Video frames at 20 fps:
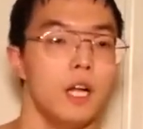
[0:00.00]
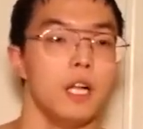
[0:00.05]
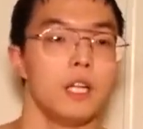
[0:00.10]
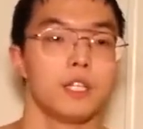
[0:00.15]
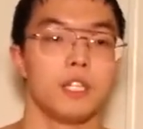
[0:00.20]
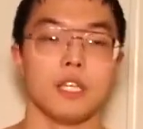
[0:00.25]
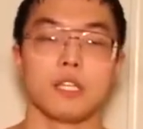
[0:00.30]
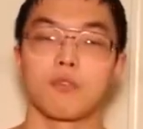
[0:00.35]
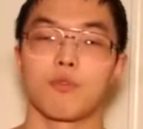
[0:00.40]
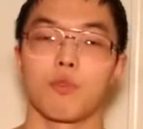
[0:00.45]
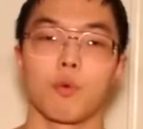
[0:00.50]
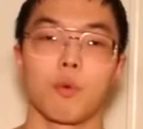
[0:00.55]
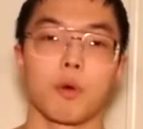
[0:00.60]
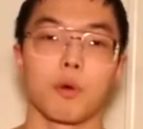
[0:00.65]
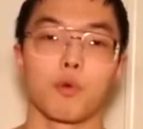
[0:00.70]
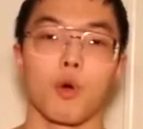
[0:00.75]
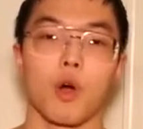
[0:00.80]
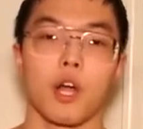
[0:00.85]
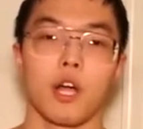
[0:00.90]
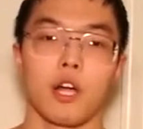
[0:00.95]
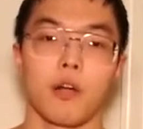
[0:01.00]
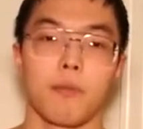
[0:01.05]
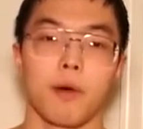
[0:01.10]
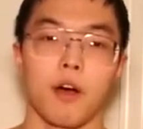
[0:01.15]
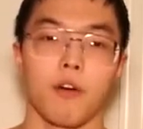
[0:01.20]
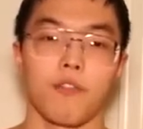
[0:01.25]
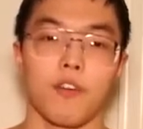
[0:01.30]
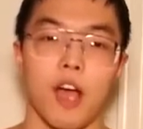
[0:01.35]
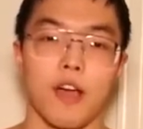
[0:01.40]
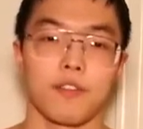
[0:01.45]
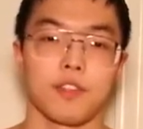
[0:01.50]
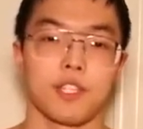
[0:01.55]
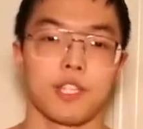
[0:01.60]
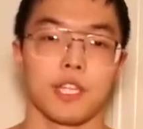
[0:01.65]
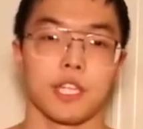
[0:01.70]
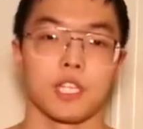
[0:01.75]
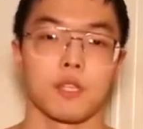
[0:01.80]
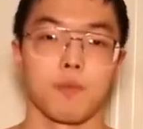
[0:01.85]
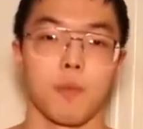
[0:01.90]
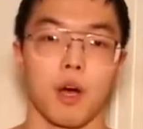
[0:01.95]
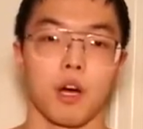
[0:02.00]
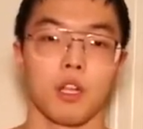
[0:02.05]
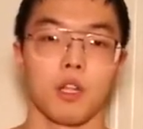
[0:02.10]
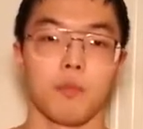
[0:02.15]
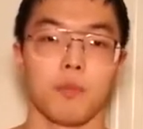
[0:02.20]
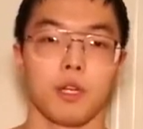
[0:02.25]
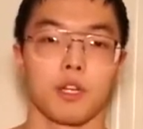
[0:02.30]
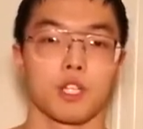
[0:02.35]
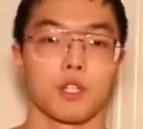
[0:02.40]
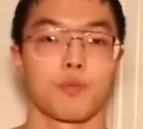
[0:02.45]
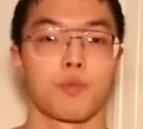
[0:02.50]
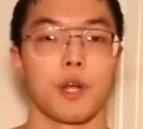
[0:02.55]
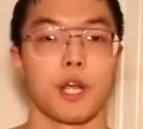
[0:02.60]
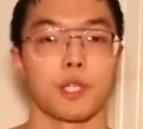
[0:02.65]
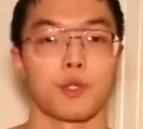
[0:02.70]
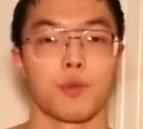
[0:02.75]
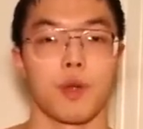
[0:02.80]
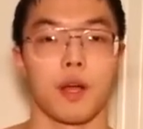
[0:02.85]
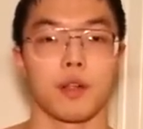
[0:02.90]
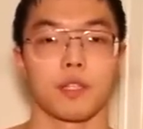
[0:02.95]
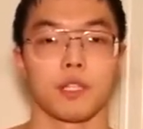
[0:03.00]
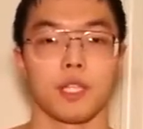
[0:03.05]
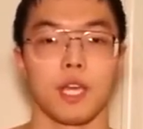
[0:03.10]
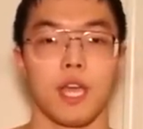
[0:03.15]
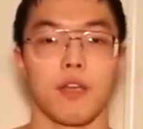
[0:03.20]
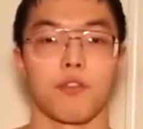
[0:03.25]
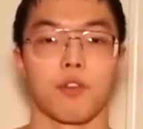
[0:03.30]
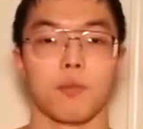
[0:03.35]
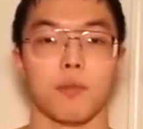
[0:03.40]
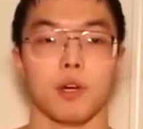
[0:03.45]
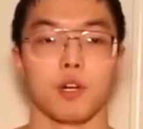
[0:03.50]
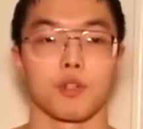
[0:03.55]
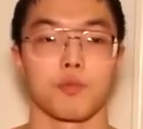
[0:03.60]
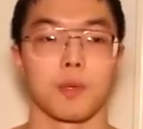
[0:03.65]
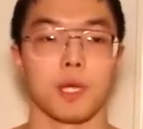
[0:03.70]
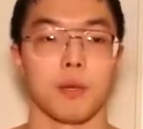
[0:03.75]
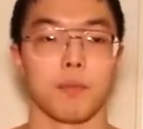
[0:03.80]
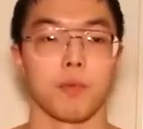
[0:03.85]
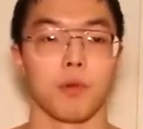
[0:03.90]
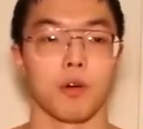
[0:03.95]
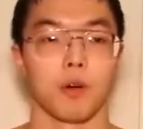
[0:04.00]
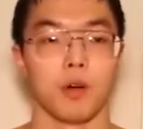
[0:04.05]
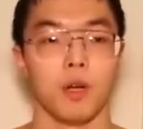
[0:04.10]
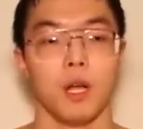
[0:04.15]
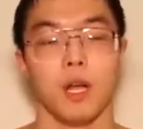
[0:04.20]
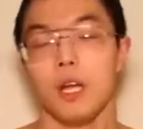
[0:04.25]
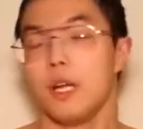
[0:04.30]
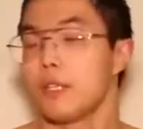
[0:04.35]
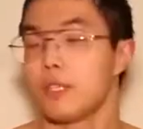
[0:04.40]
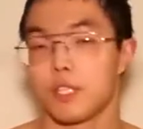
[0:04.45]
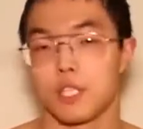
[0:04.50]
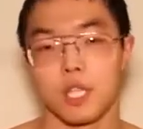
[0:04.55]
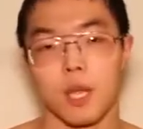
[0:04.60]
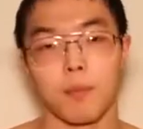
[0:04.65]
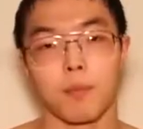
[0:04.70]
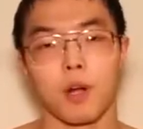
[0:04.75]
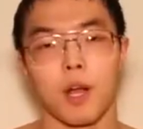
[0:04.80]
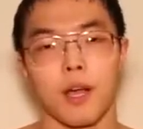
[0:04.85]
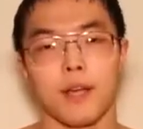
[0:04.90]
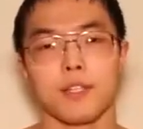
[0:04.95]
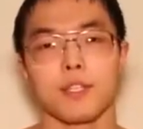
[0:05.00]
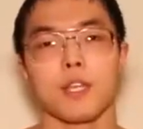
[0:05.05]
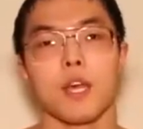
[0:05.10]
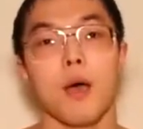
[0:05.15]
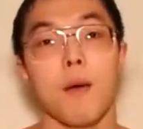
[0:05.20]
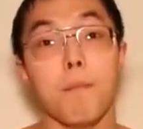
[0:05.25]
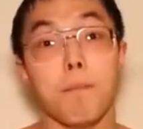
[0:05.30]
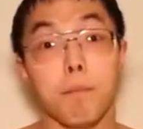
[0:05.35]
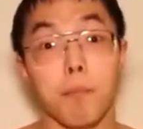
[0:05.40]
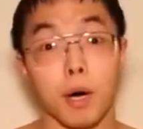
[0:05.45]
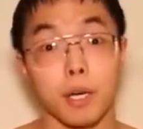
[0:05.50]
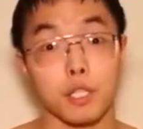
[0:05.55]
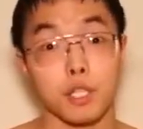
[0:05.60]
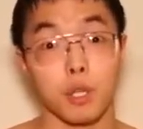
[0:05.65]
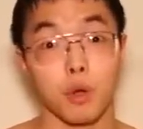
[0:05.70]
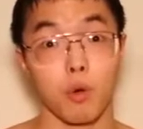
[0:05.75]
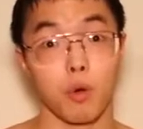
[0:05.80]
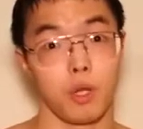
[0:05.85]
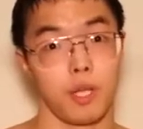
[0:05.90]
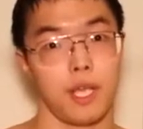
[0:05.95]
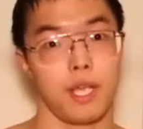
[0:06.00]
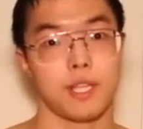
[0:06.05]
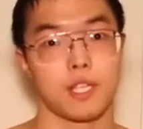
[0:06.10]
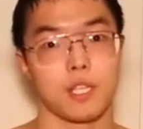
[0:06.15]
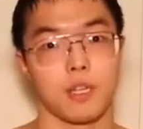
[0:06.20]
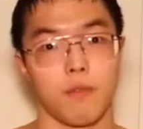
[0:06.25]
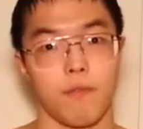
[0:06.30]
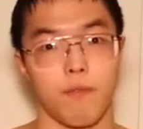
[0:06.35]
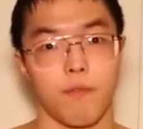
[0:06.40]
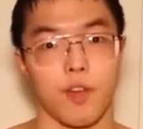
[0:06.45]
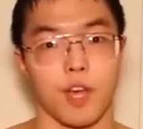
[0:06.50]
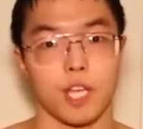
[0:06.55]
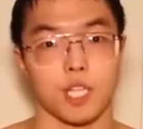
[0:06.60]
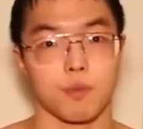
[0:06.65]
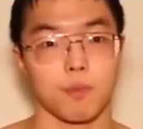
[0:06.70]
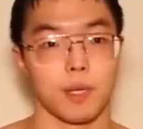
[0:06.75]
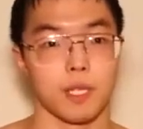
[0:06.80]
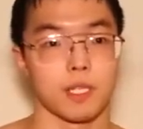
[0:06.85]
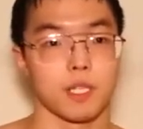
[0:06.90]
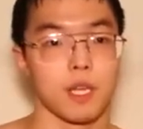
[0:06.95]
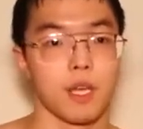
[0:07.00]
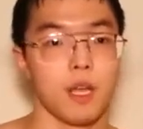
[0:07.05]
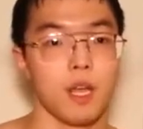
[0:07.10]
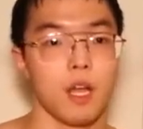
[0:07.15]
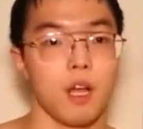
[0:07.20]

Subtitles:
This will require about 5 to 6 smaller meals spread throughout the day for most people. To summarize, muscle is an investment.